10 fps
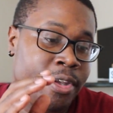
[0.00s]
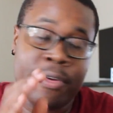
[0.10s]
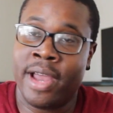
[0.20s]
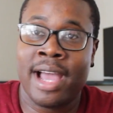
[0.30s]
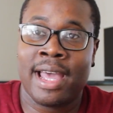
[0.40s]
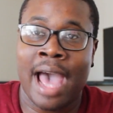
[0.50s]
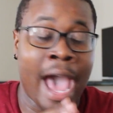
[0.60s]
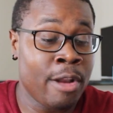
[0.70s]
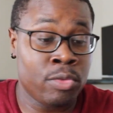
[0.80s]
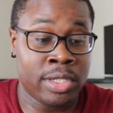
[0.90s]

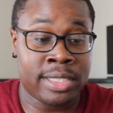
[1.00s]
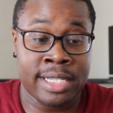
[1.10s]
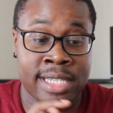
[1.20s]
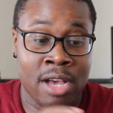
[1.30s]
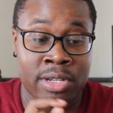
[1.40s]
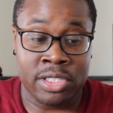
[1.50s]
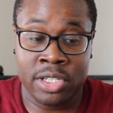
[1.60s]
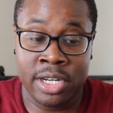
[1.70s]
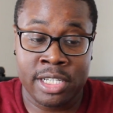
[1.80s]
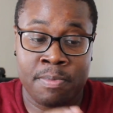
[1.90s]
I don't think they sound as
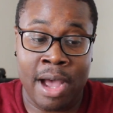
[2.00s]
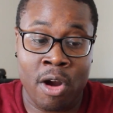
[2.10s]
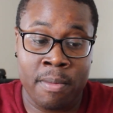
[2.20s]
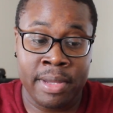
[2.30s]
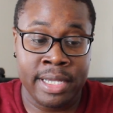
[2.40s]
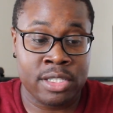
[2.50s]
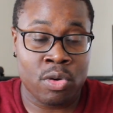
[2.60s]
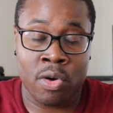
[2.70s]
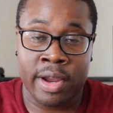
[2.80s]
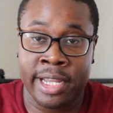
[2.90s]
good as Power Beats
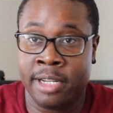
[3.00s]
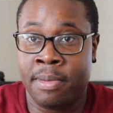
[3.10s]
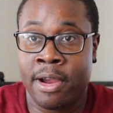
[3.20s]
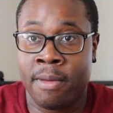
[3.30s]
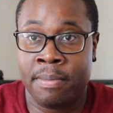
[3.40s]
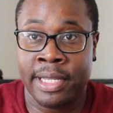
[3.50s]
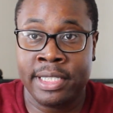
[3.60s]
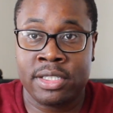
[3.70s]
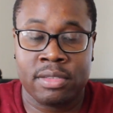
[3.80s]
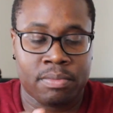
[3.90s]
or any pair of
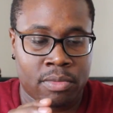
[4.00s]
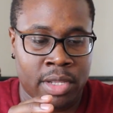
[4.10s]
Beats